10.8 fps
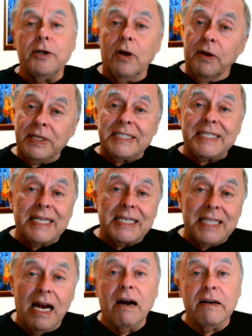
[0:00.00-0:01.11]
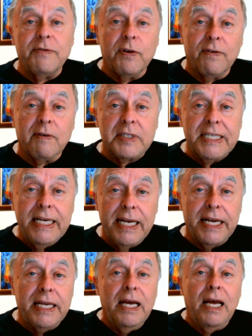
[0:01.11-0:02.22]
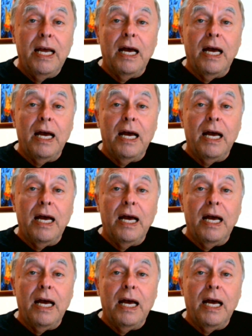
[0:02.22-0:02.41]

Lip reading: You know how these things are. If you've ever seen any,